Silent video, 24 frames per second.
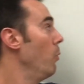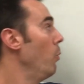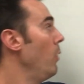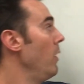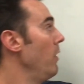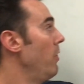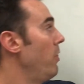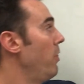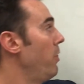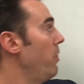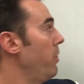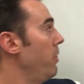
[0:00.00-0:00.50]

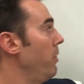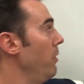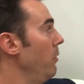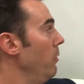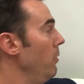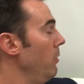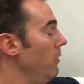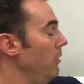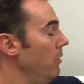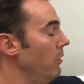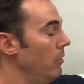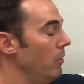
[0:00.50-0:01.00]

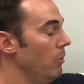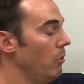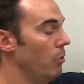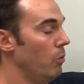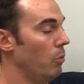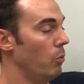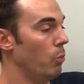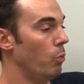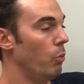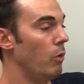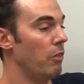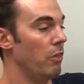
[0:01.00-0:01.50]

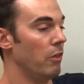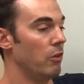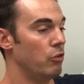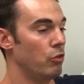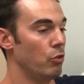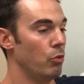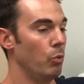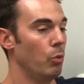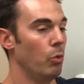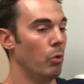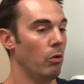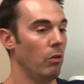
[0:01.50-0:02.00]
with a
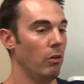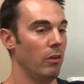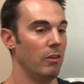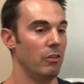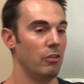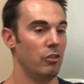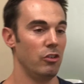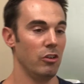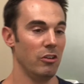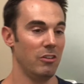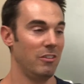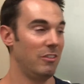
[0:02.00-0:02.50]
tool is
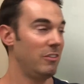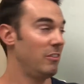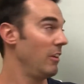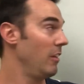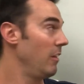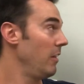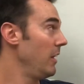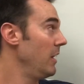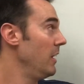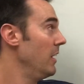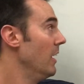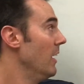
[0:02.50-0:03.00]
just
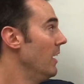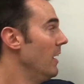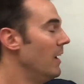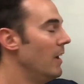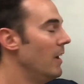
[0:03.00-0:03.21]
silly.